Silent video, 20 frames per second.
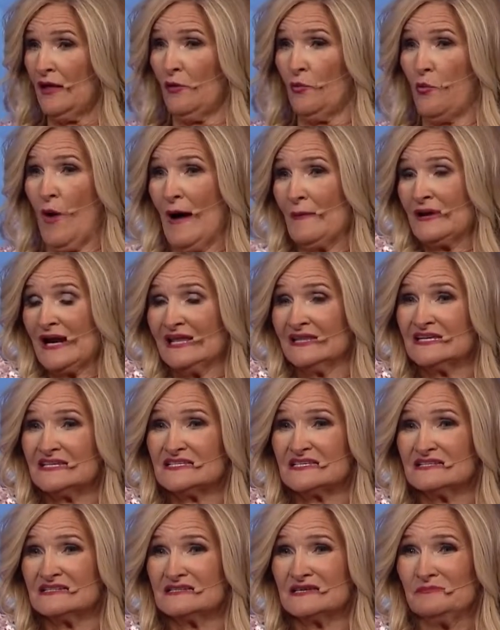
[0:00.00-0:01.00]
Why would I
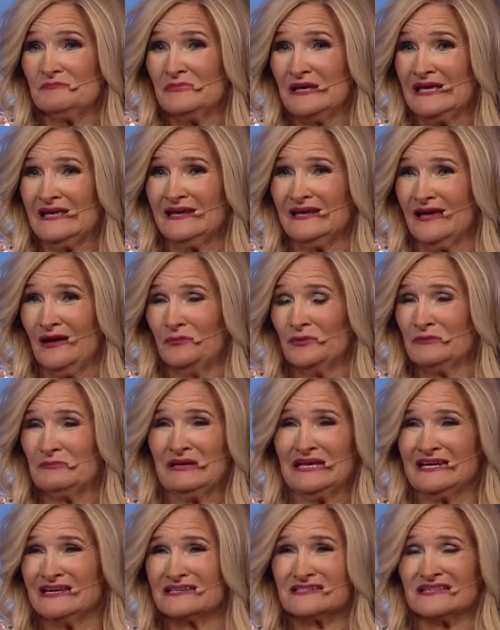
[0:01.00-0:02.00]
listen to media when
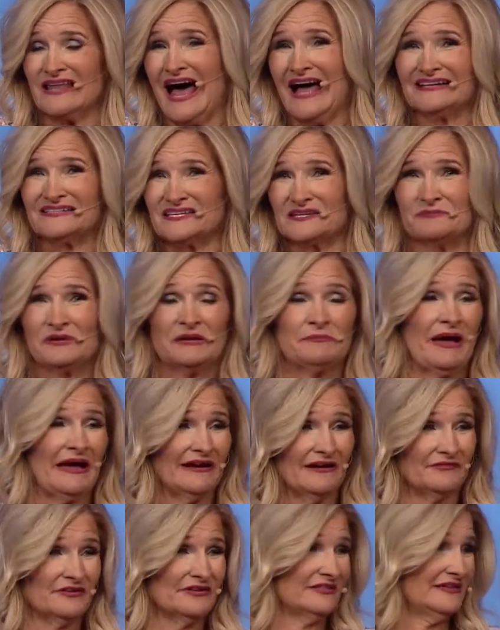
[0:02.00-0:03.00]
media has lied to me about
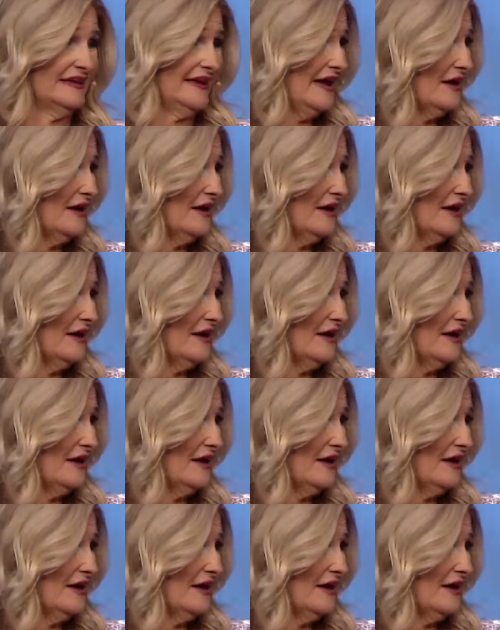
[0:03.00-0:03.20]
everything